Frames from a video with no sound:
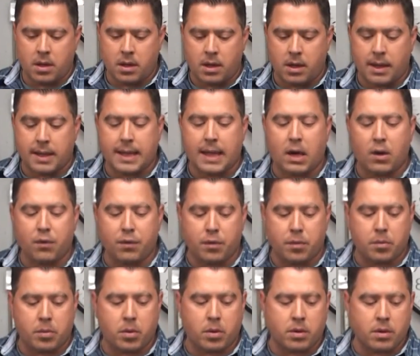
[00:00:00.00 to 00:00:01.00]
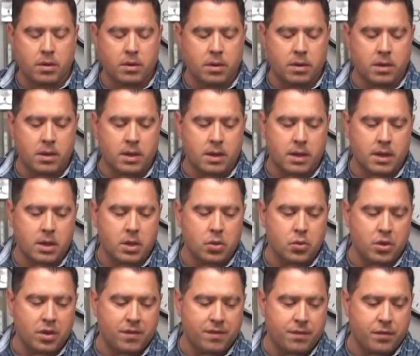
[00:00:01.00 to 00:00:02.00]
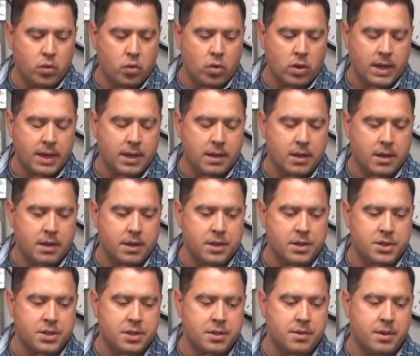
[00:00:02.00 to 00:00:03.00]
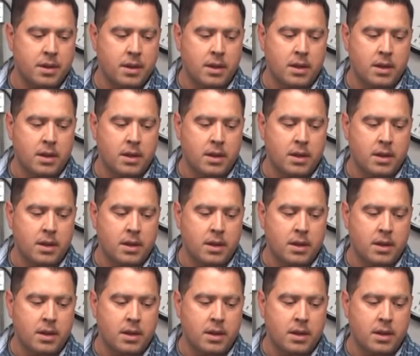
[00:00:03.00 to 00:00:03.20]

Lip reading: allow for burn, including fuel and ignition.